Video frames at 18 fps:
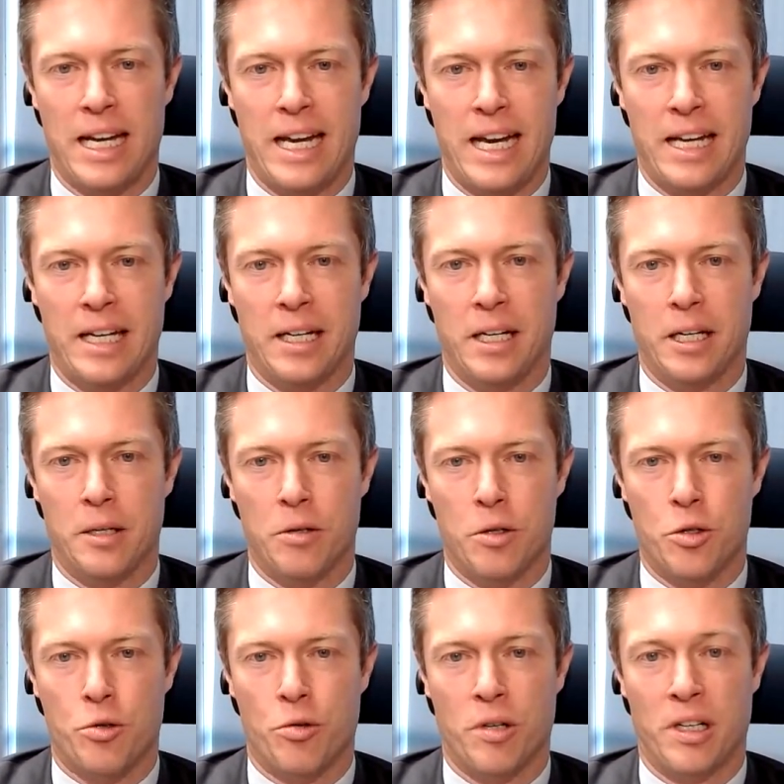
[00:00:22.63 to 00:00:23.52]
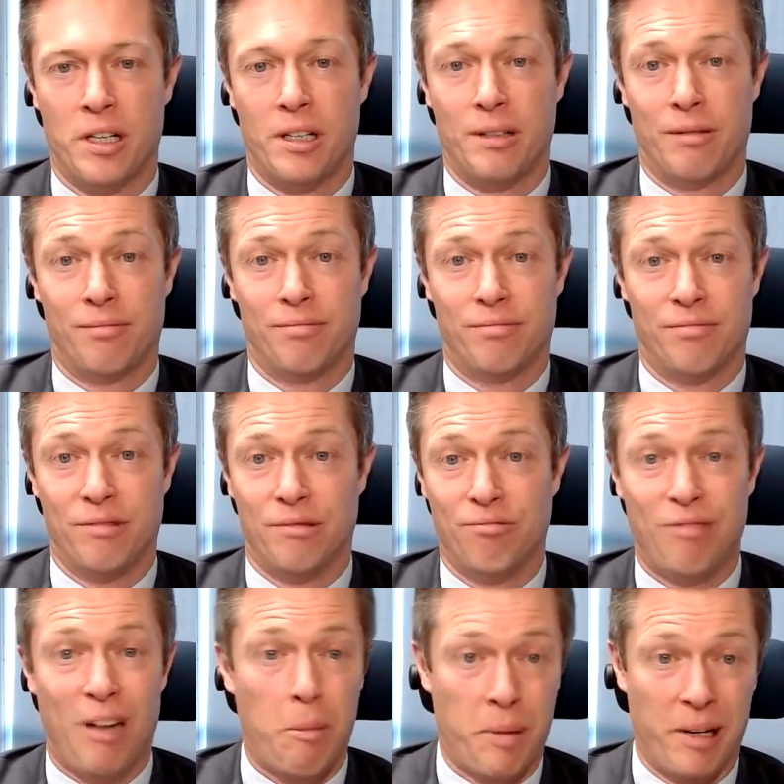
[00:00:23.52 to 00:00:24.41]
in an industry
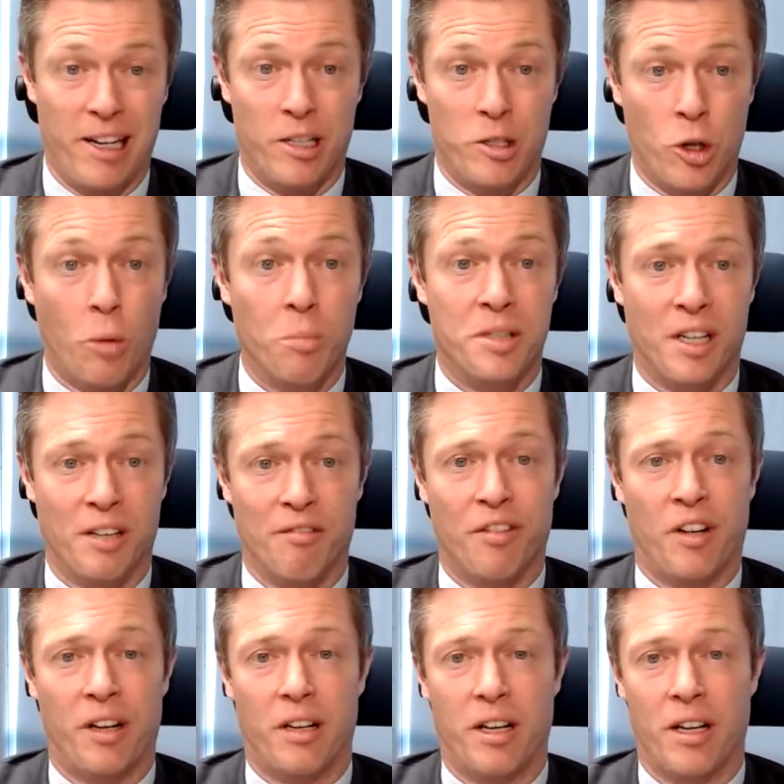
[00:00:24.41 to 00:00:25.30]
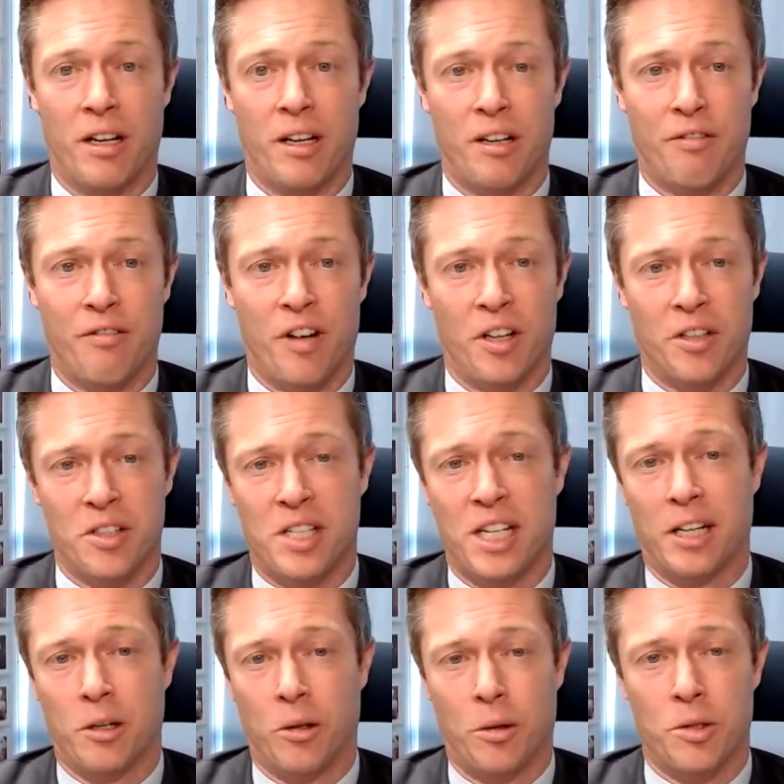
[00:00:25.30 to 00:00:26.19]
rapidly adopting advanced
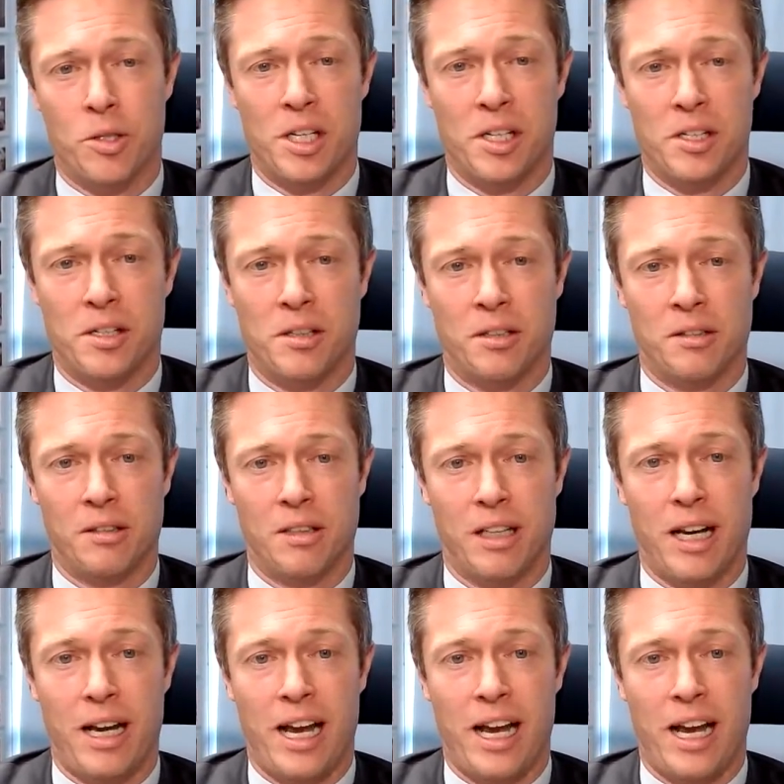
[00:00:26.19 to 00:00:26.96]
technologies and